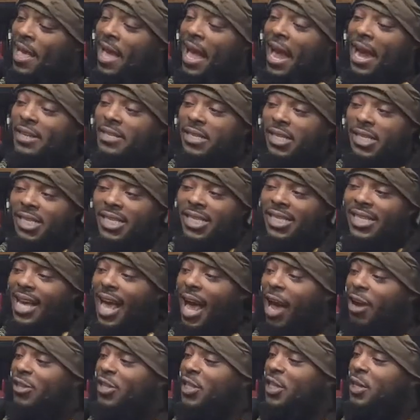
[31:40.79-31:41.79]
and to see
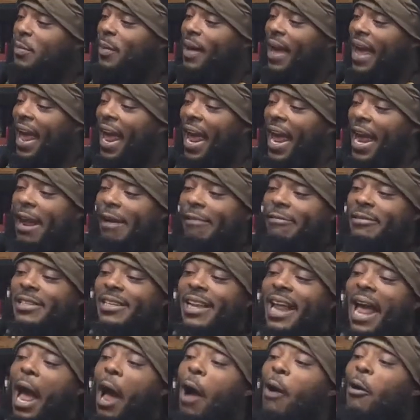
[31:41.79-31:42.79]
how she behaves
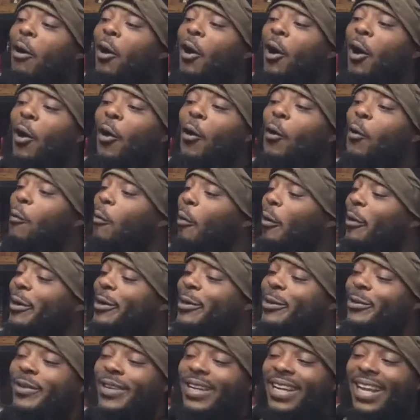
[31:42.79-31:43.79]
and how her
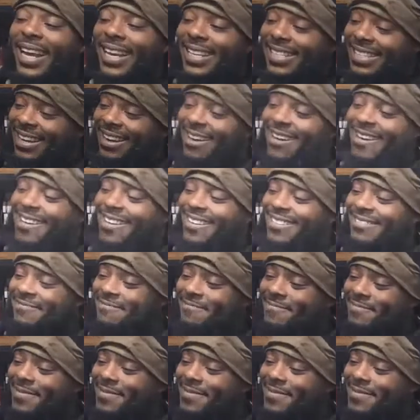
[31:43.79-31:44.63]
coworkers relate to her.